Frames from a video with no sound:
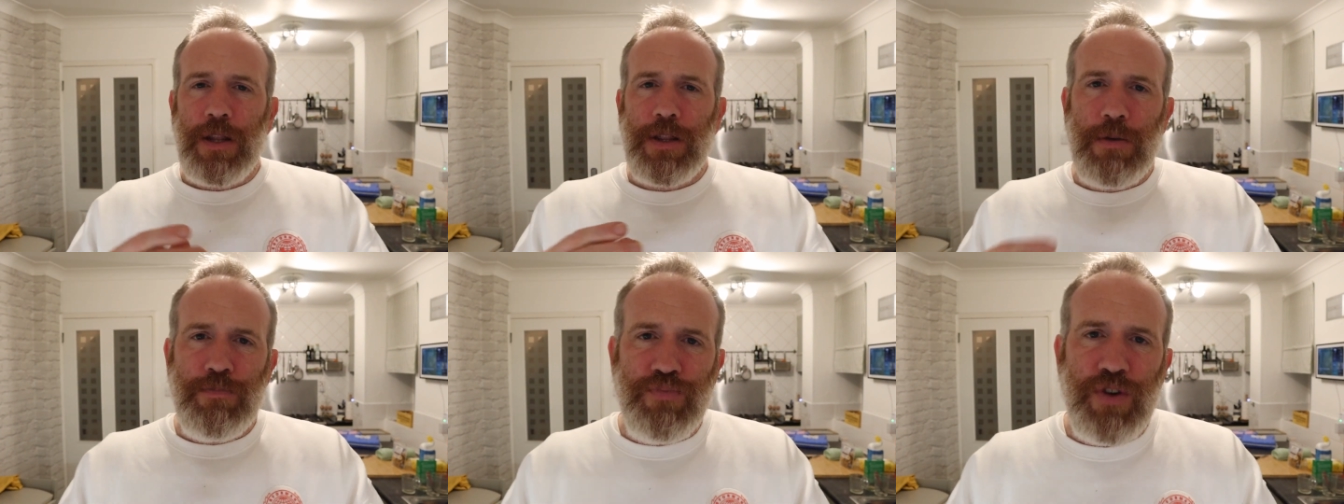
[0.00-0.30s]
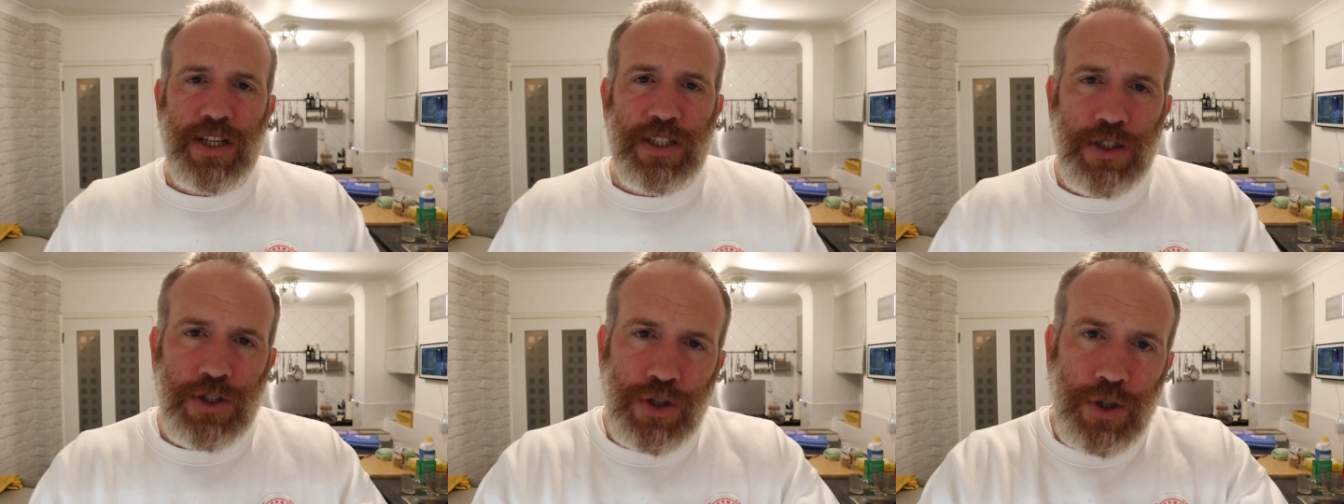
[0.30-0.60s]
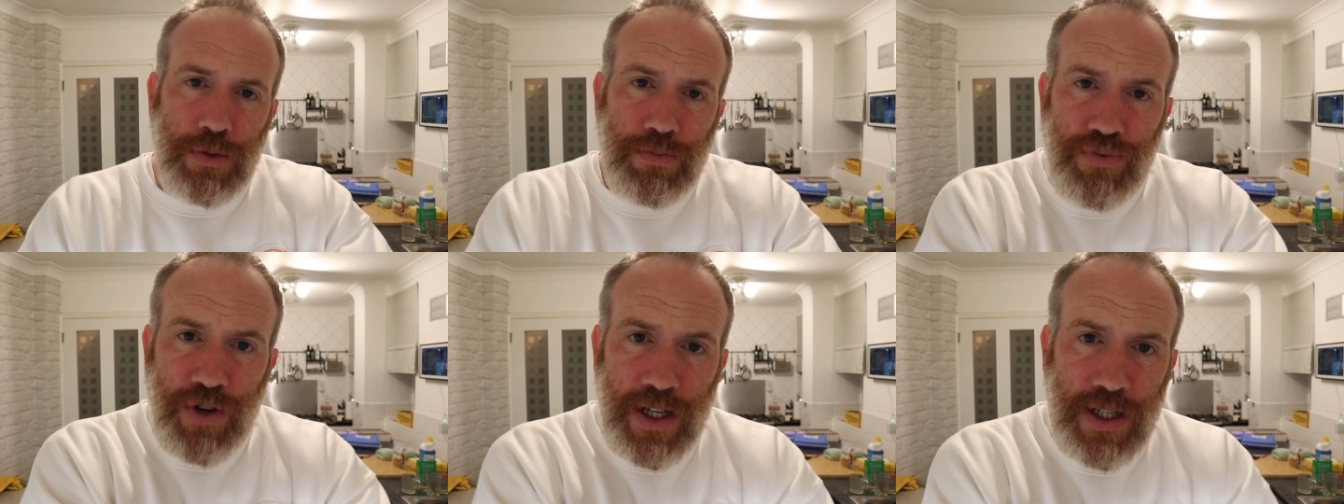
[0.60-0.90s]
The bread's
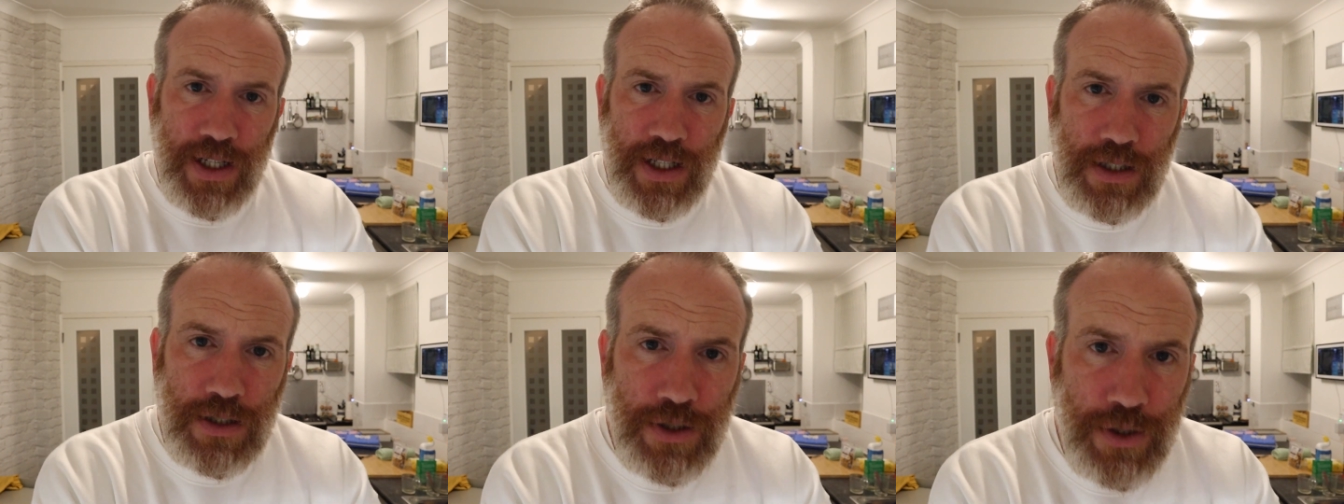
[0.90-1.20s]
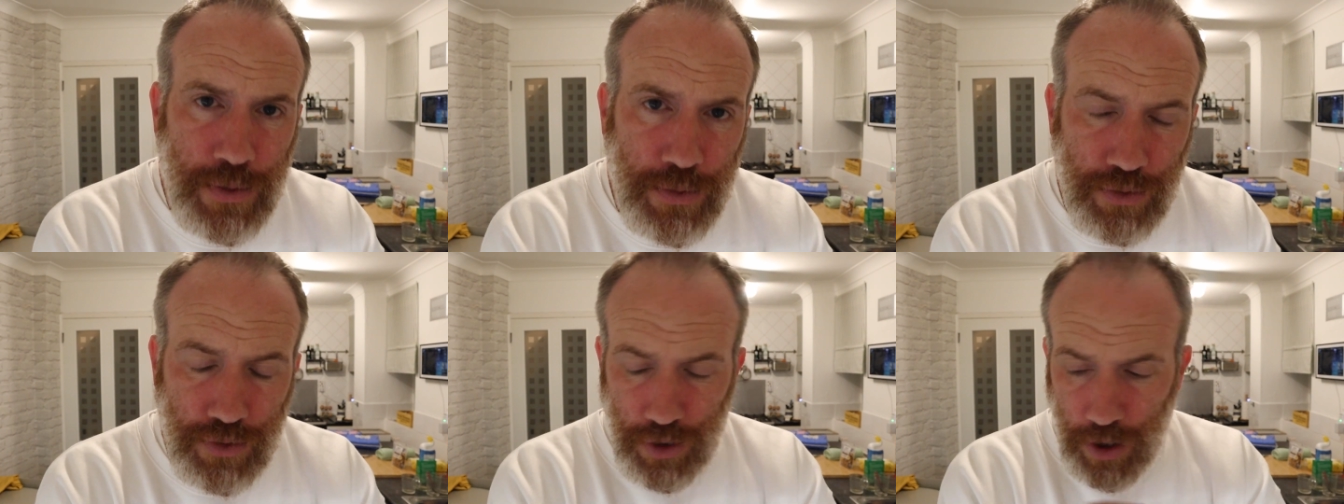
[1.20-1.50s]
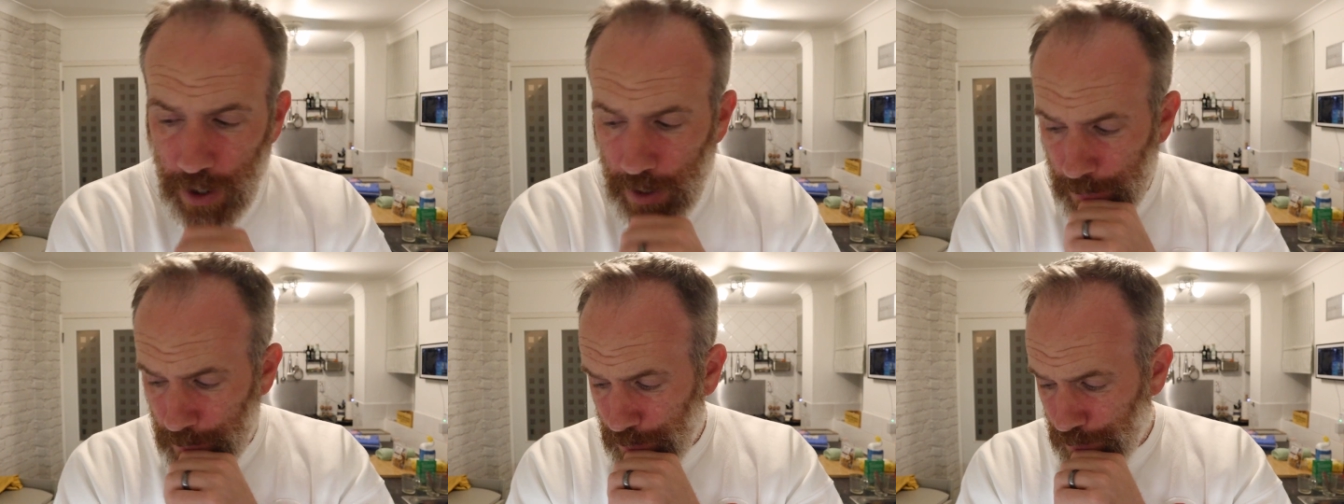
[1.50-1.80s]
too bready, it's too
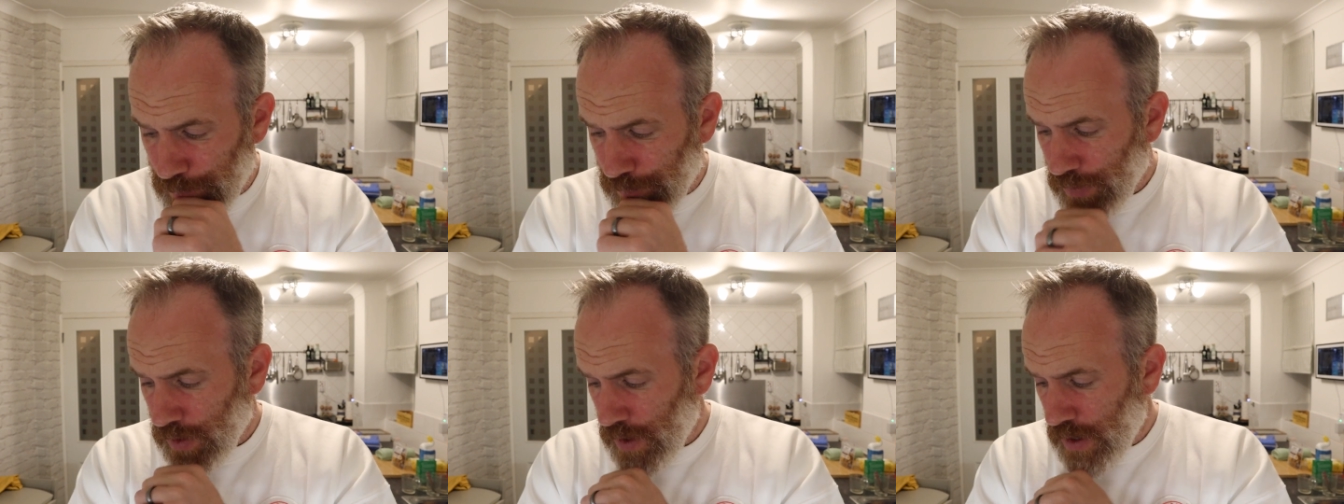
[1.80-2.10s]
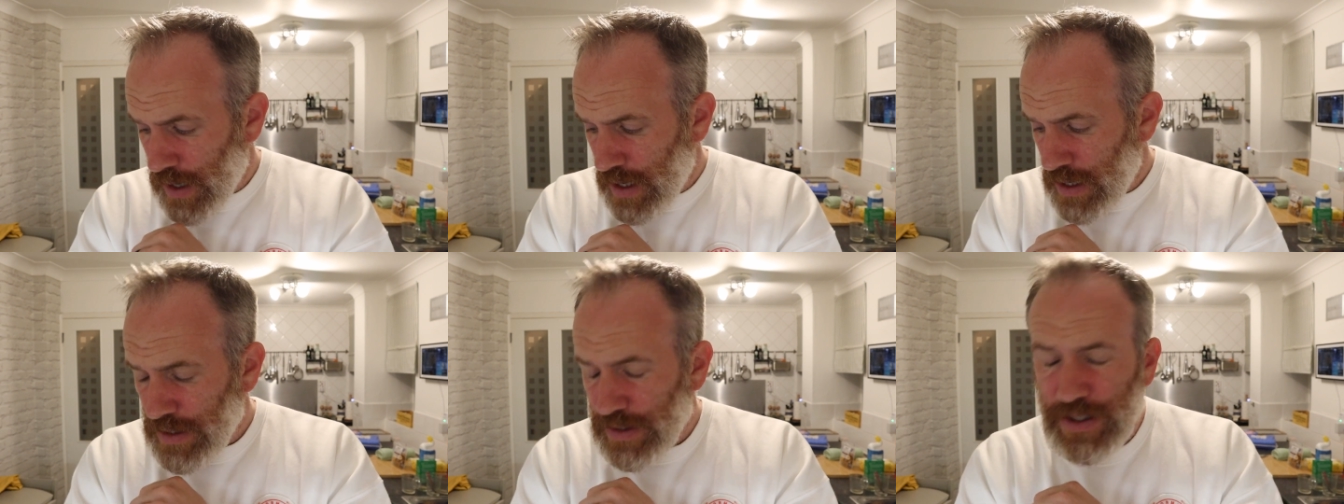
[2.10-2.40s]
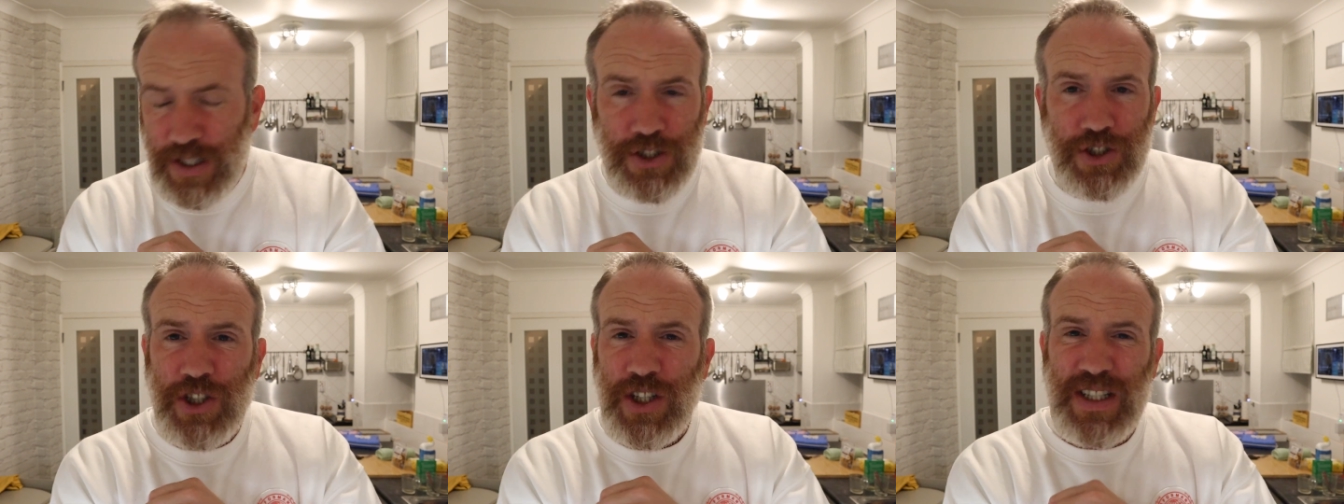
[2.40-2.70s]
dry
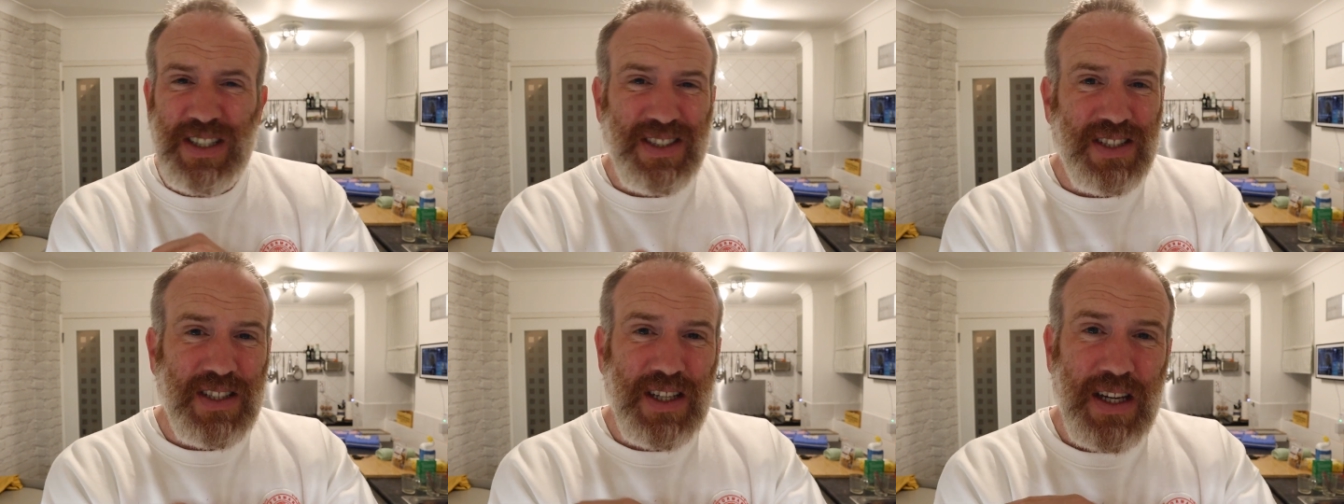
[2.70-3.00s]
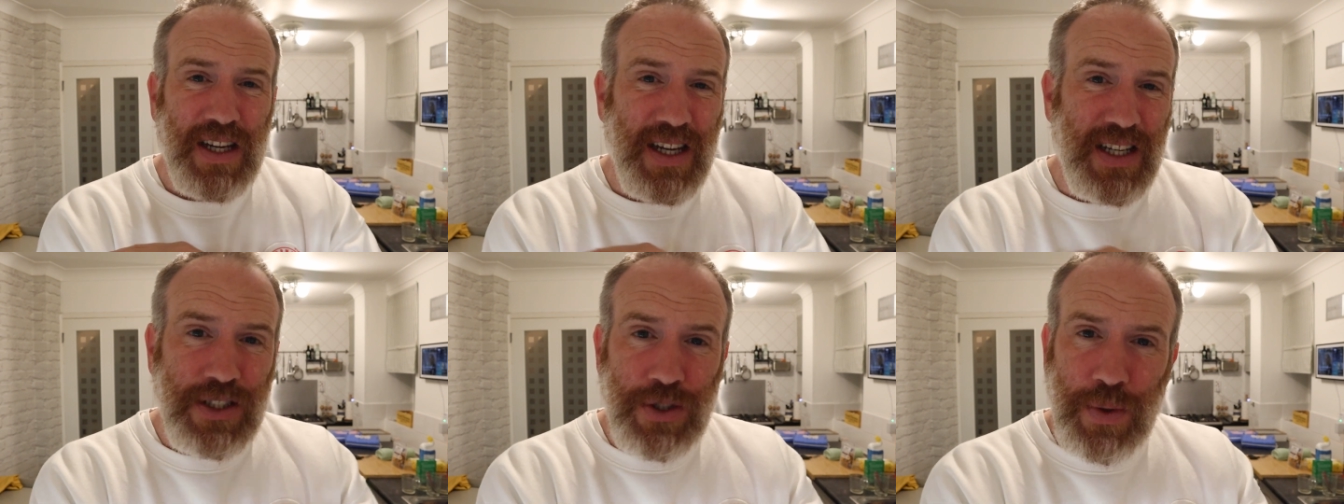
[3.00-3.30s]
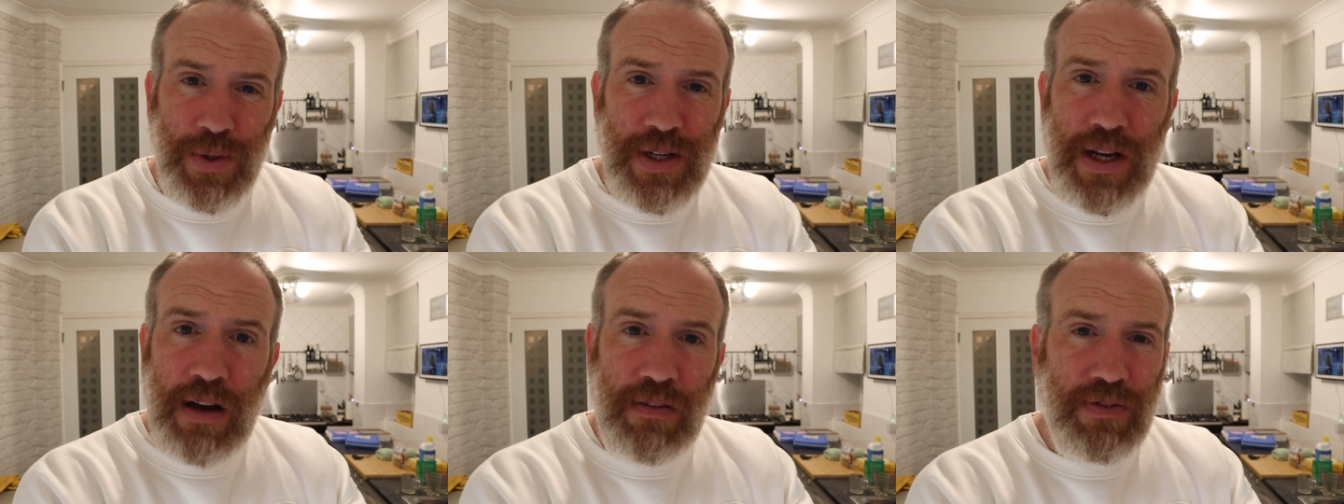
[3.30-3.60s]
the cheese is
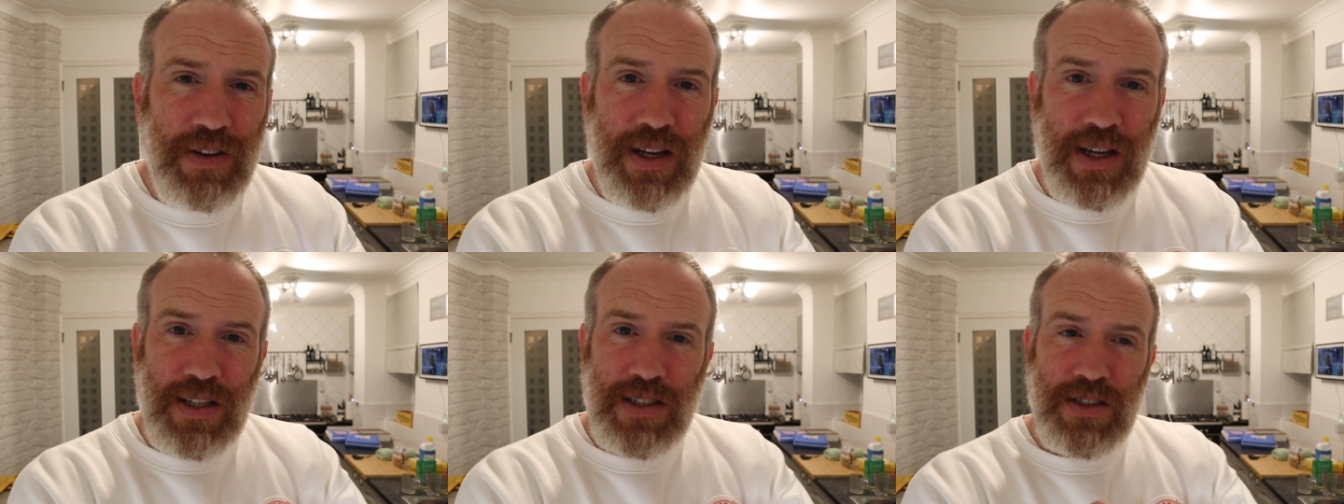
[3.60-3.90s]
doing nothing.